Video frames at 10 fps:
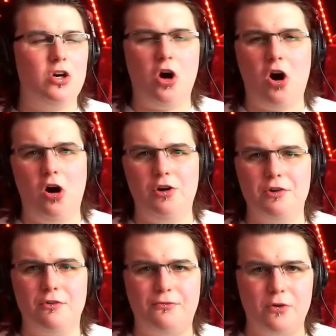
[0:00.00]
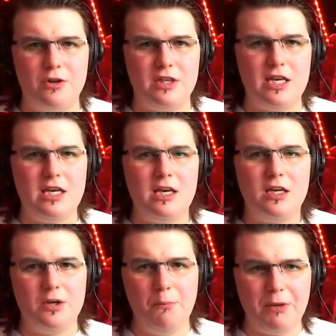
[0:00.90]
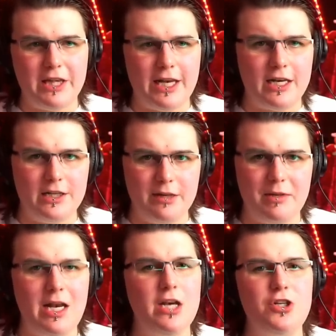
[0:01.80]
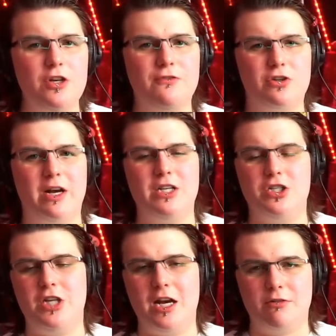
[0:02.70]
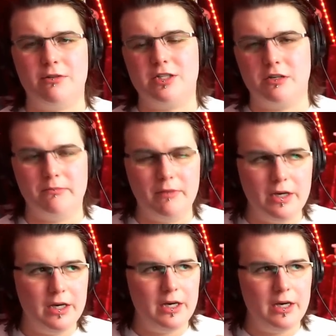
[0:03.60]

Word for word: called for the complete elimination of transgenderism,